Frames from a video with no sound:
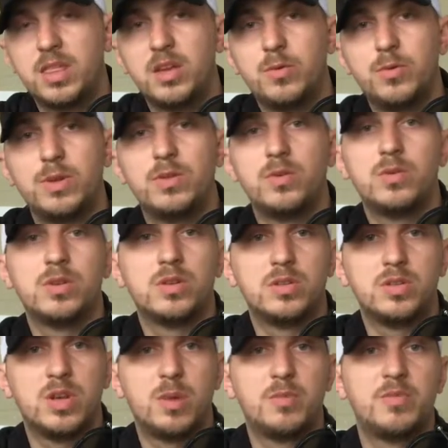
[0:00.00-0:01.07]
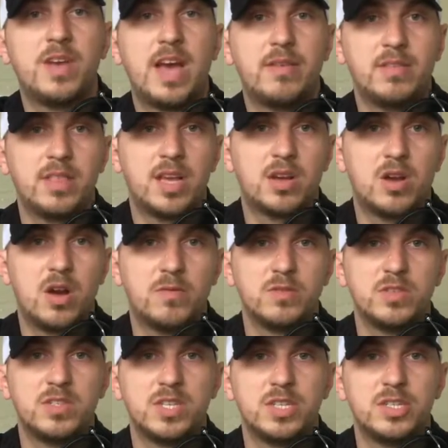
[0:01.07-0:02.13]
think we do a good job of having that
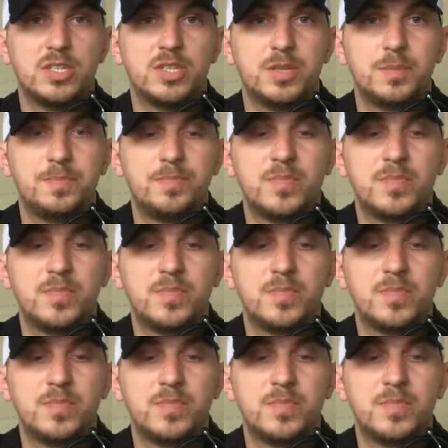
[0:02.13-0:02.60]
conversation.